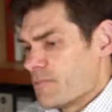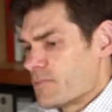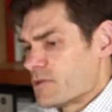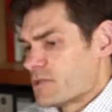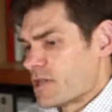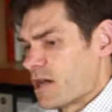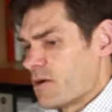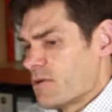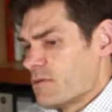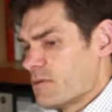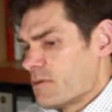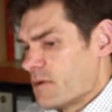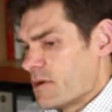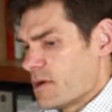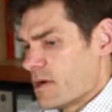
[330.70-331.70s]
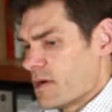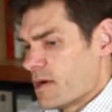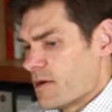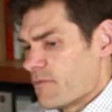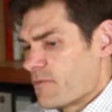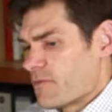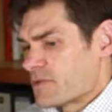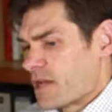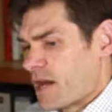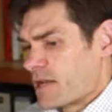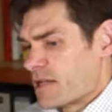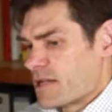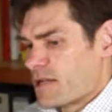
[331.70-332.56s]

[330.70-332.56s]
So starting